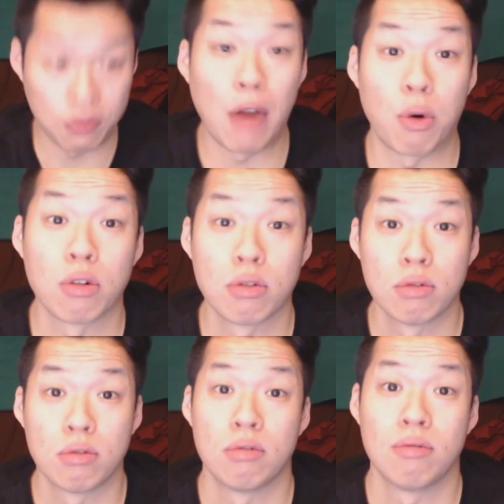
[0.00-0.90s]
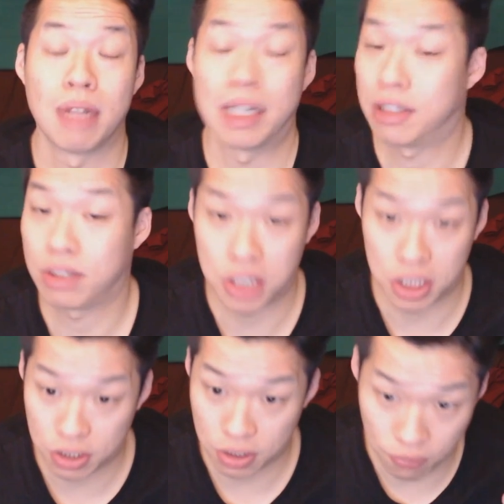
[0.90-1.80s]
it's viral. It's
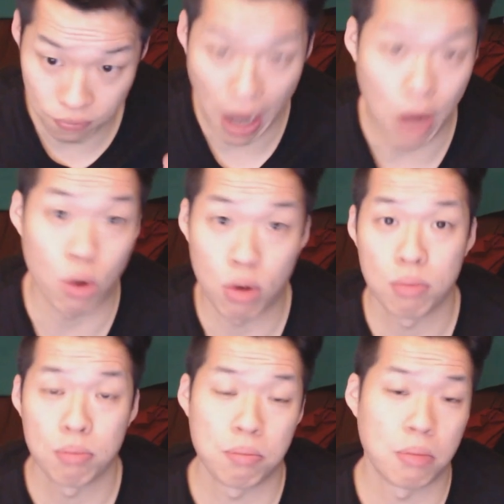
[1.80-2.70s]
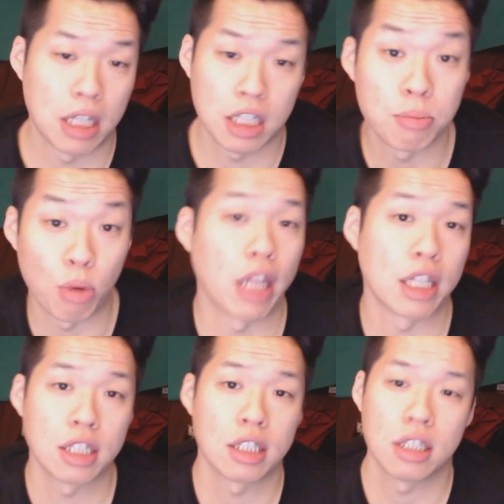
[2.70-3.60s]
just viral. It
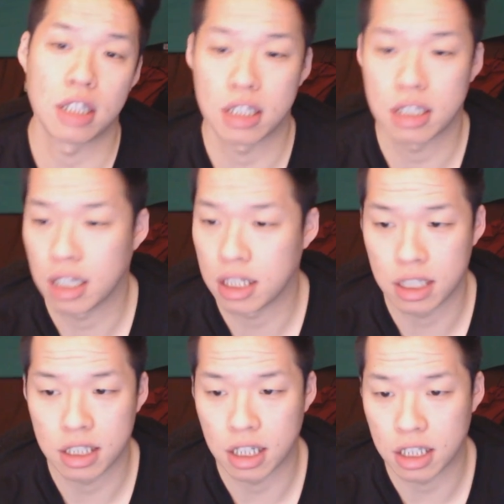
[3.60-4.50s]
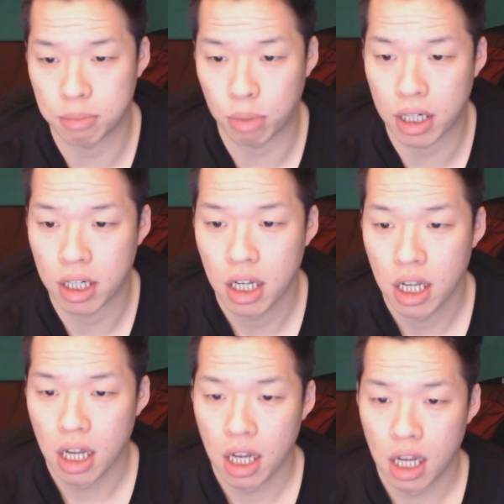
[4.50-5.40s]
spreads. It just does spread.
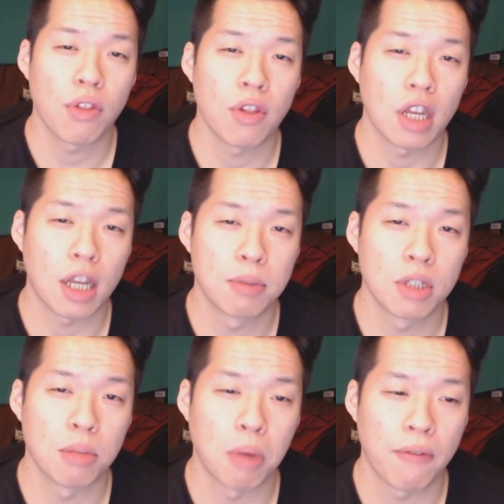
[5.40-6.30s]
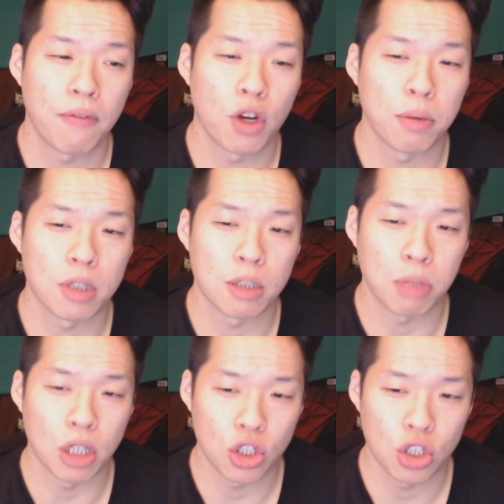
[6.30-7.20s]
Another thing that comes into mind, freedom of
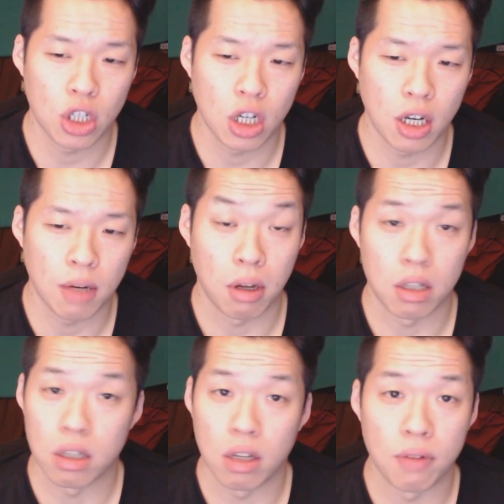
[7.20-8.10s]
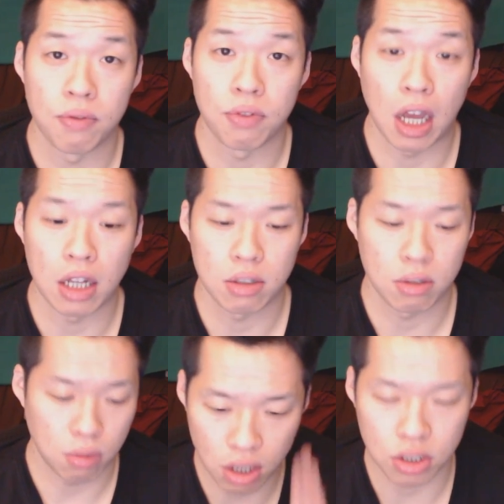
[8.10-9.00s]
speech. I love that
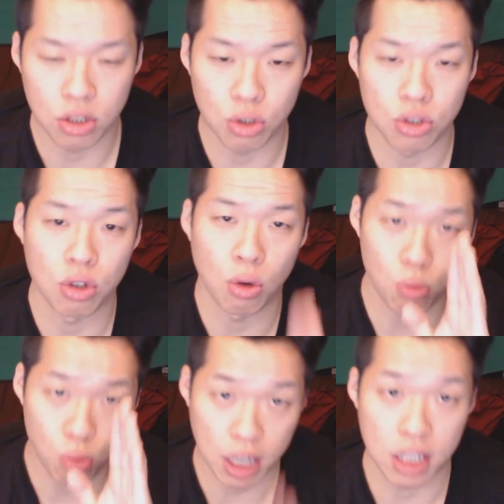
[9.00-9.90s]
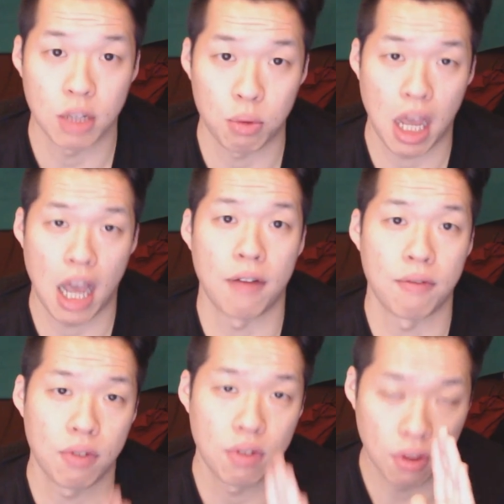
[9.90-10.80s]
constitutional right that we
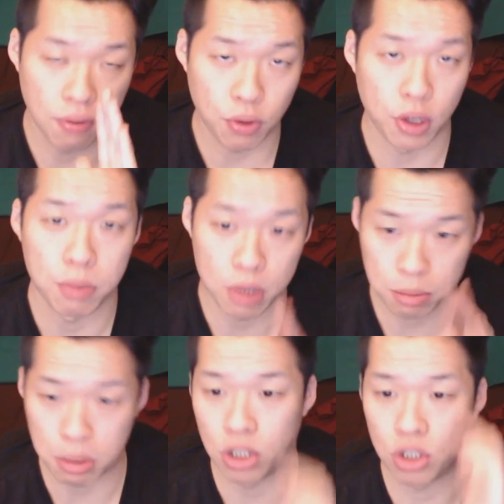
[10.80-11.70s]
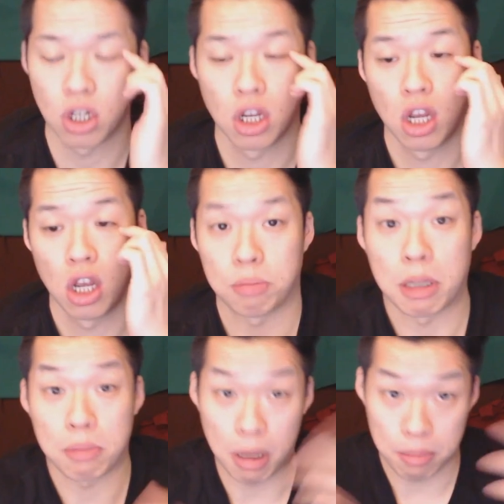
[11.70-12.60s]
have, the freedom of speech, to
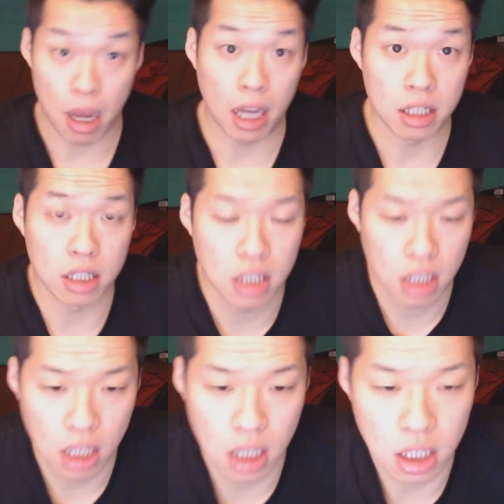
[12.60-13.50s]
speak my mind,